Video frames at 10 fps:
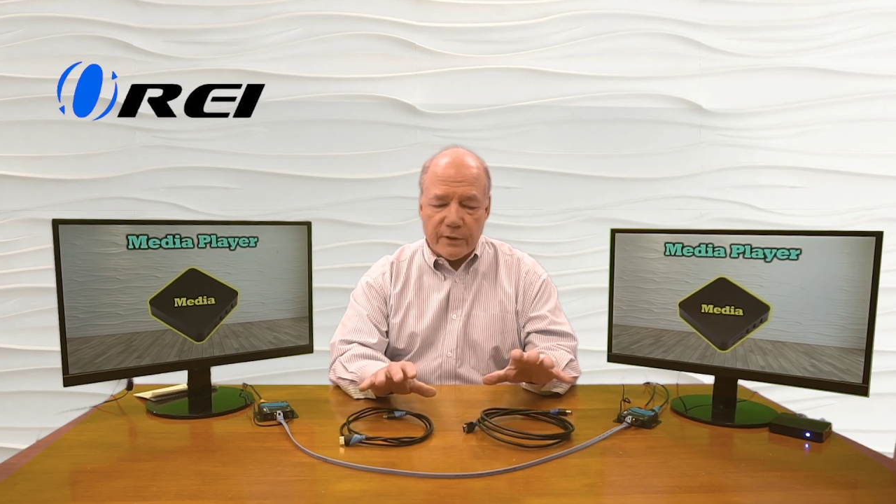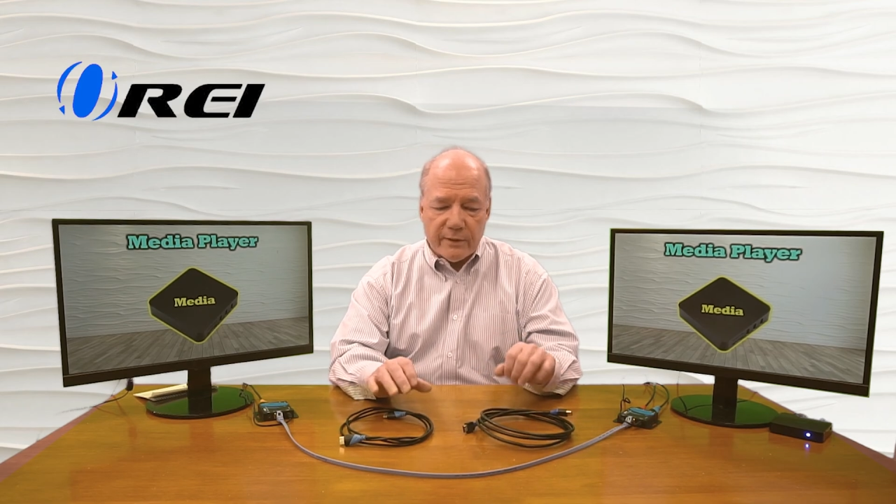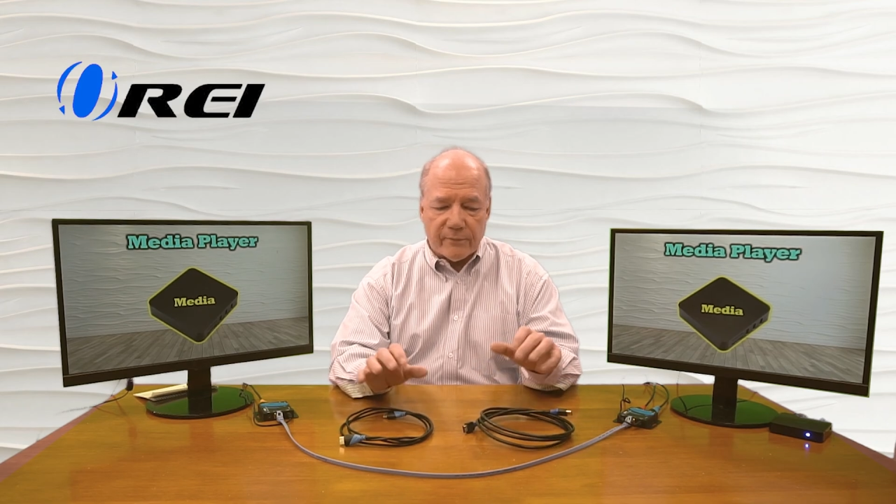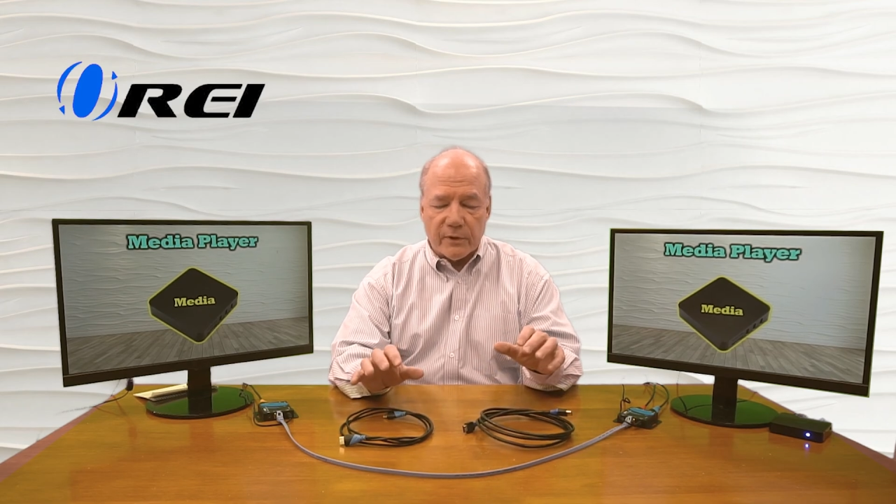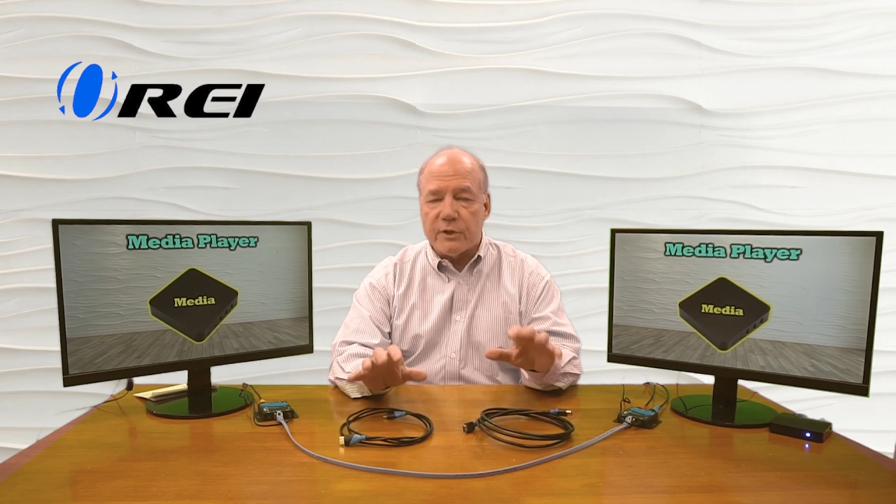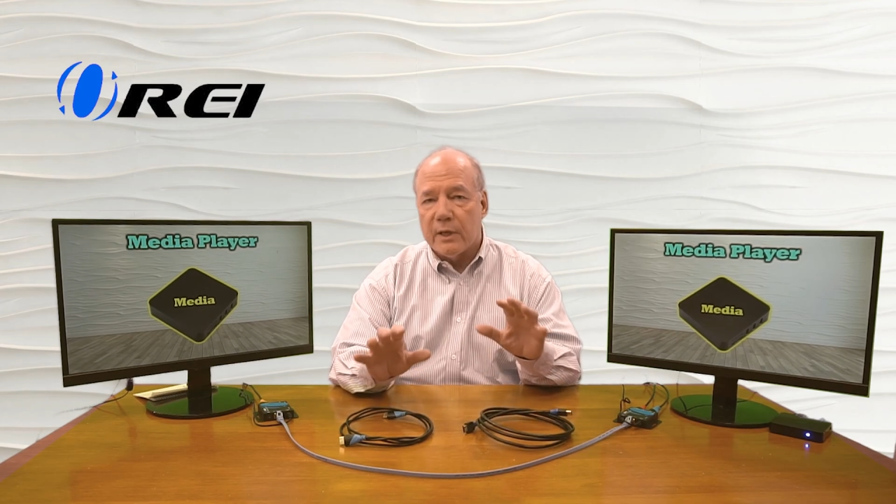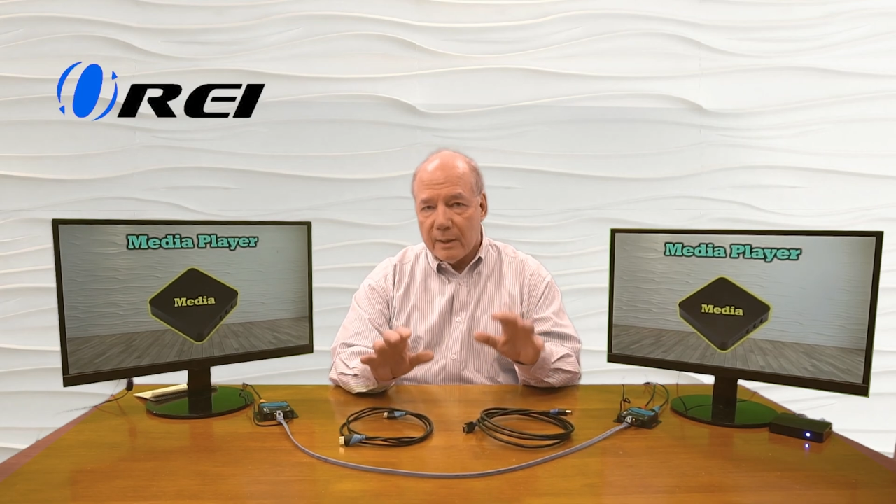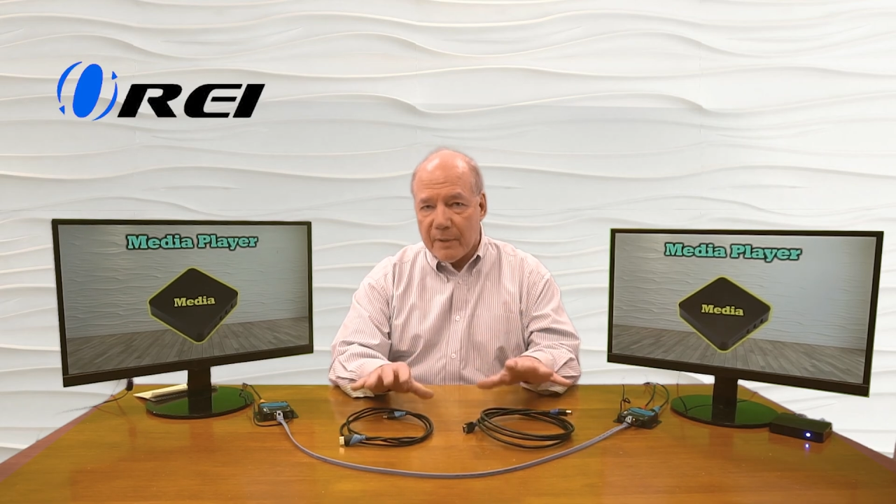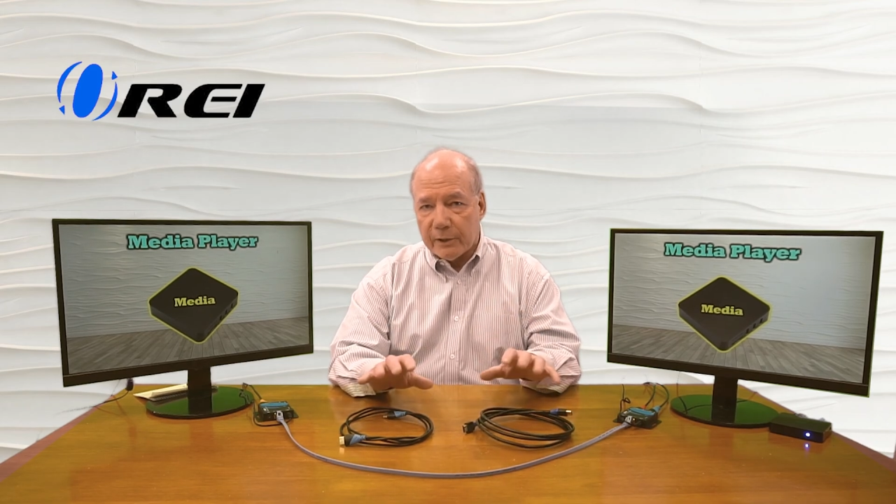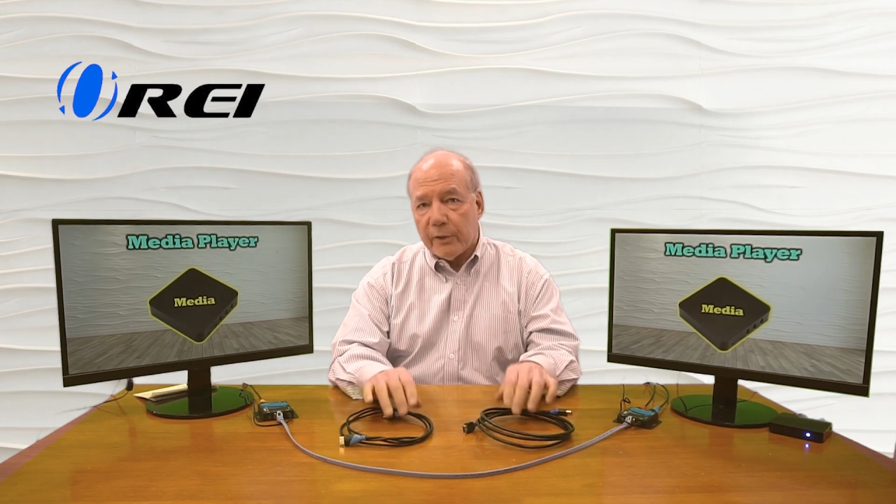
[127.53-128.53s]
difference
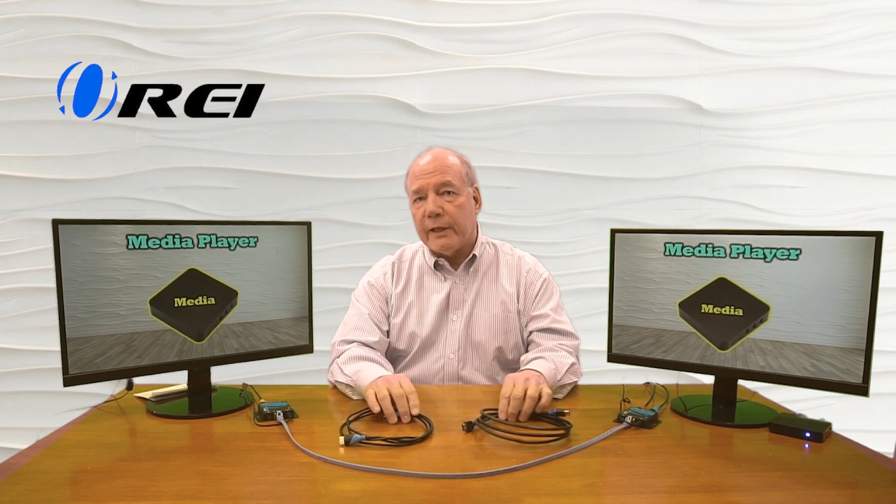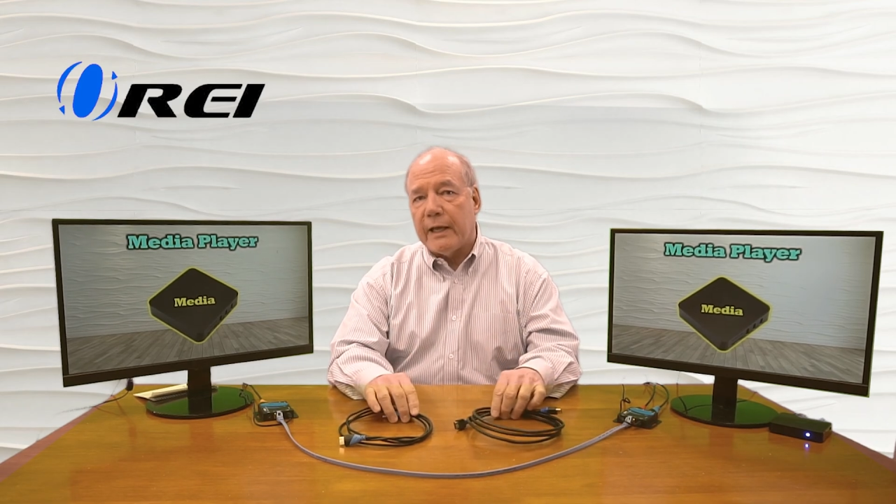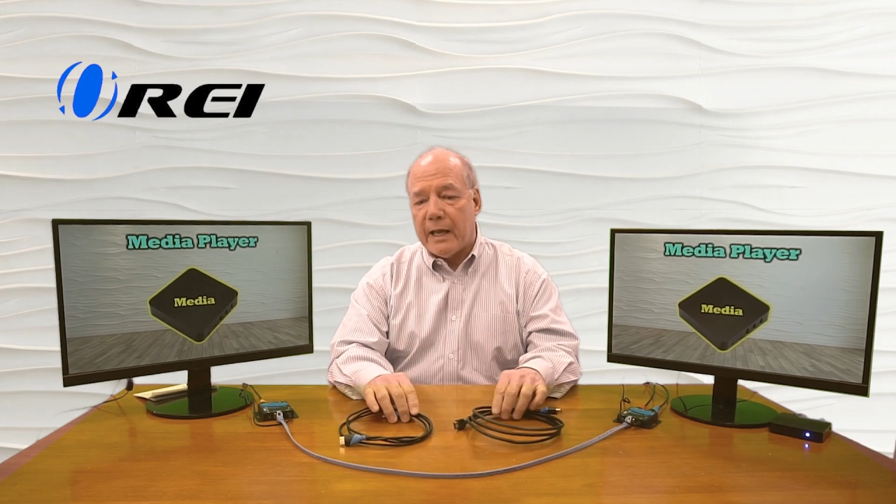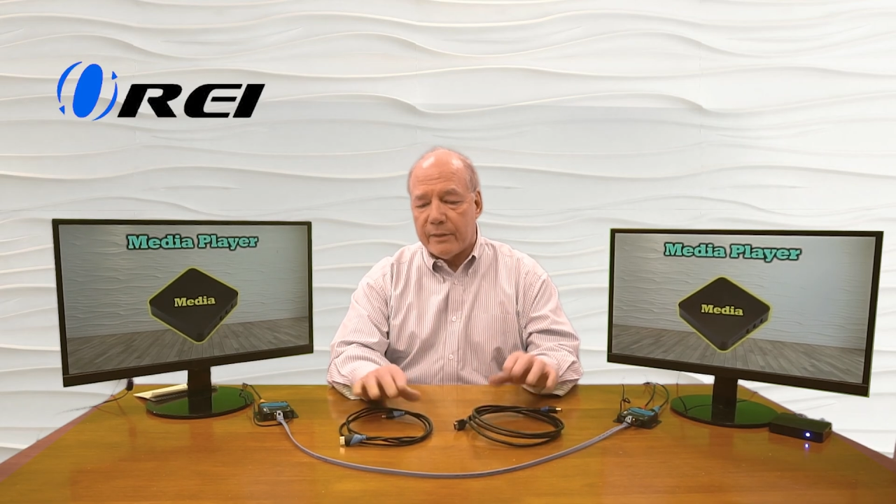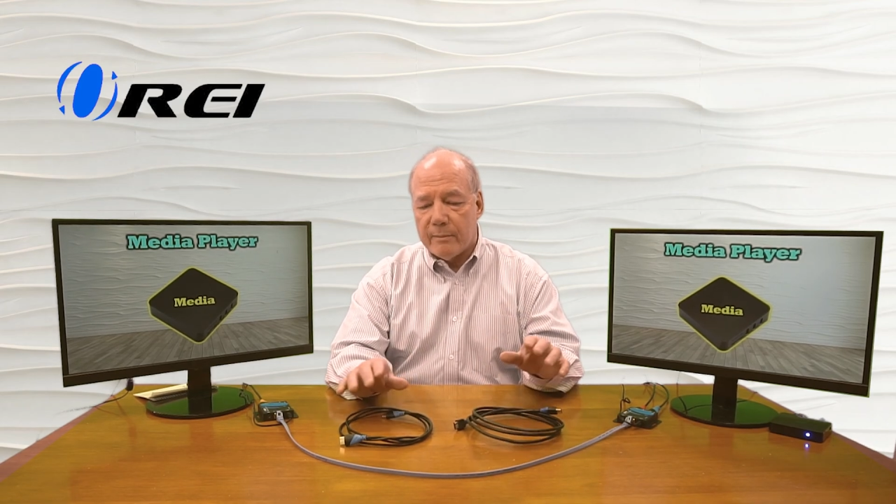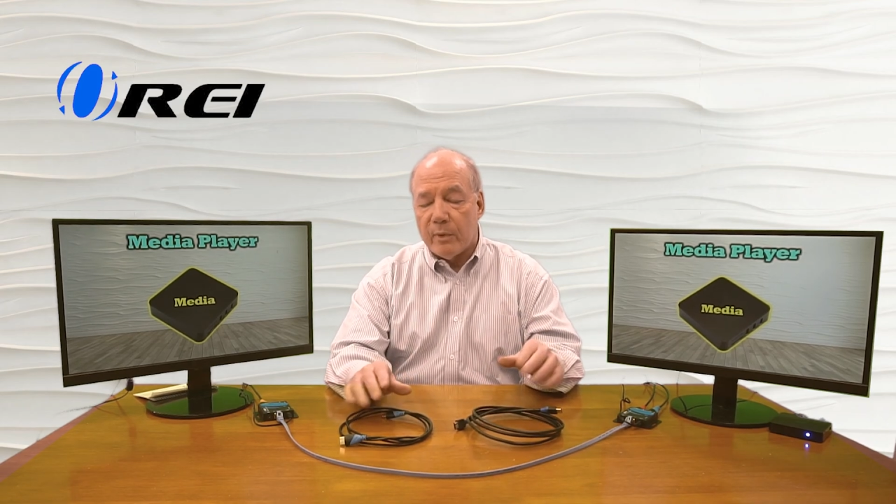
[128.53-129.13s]
by looking at them,